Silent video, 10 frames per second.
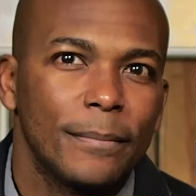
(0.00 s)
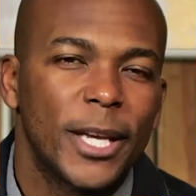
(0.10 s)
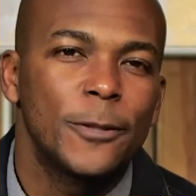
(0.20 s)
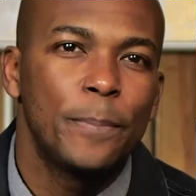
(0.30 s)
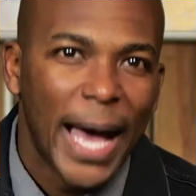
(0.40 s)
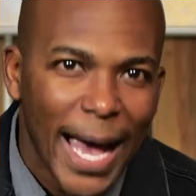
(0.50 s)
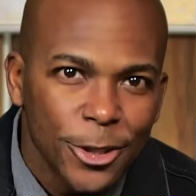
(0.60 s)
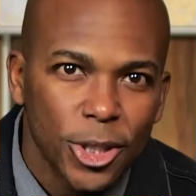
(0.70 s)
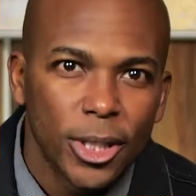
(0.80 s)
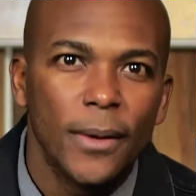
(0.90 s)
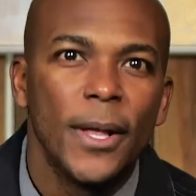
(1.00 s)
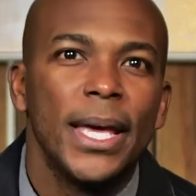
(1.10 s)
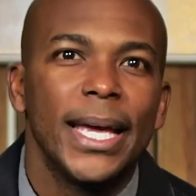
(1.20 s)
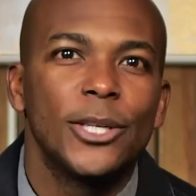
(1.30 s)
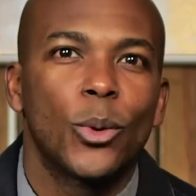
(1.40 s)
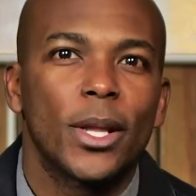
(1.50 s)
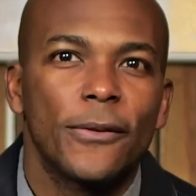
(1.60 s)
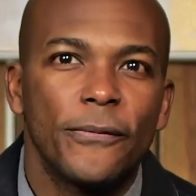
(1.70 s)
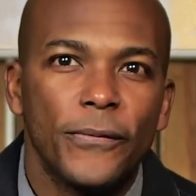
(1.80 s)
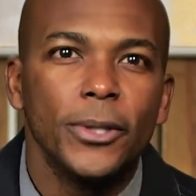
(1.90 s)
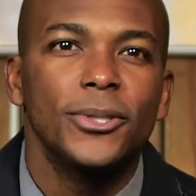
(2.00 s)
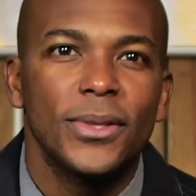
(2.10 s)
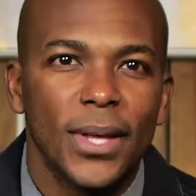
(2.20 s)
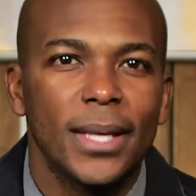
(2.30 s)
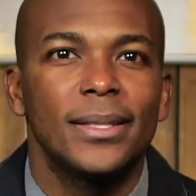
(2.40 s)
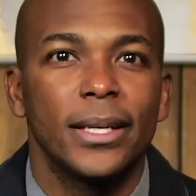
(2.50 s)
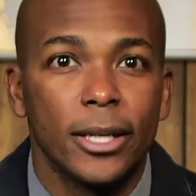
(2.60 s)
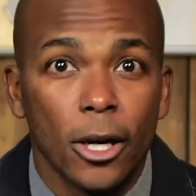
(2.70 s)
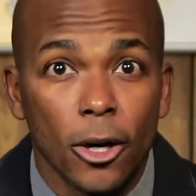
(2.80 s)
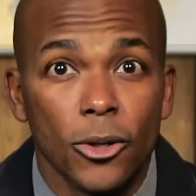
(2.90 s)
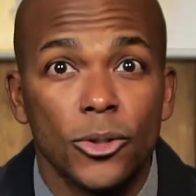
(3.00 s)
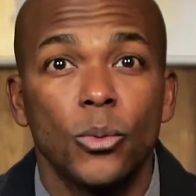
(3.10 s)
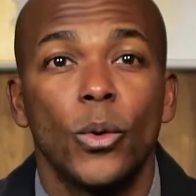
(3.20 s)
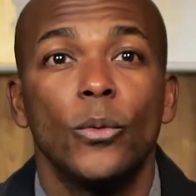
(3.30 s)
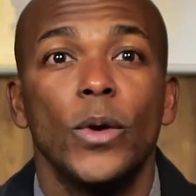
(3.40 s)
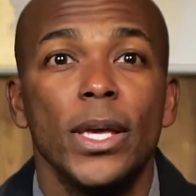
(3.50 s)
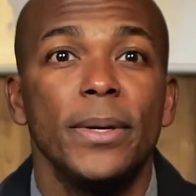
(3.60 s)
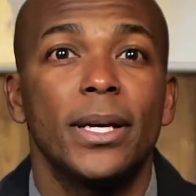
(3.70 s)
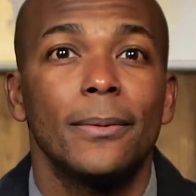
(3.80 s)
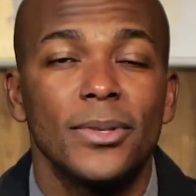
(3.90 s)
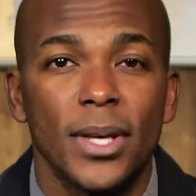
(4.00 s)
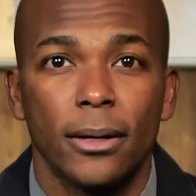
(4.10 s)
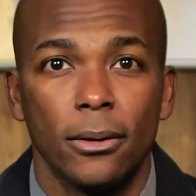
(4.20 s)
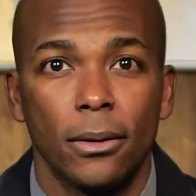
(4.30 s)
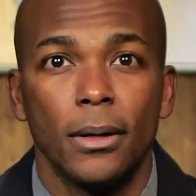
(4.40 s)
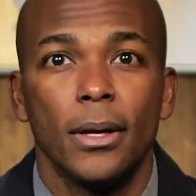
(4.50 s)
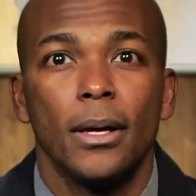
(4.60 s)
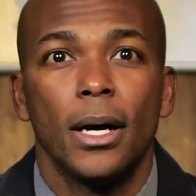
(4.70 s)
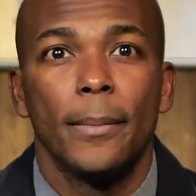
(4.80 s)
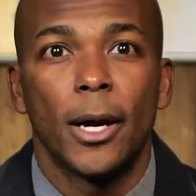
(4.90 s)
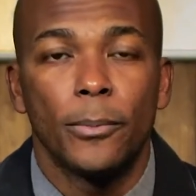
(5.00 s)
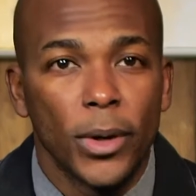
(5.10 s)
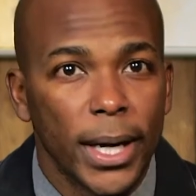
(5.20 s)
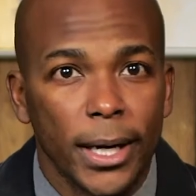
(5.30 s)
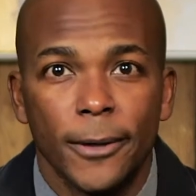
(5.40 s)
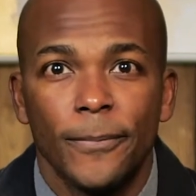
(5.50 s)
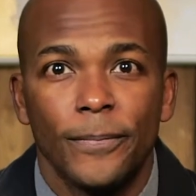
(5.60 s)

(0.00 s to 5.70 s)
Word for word: because passion is one of the first things that goes when we become cynical about prayer.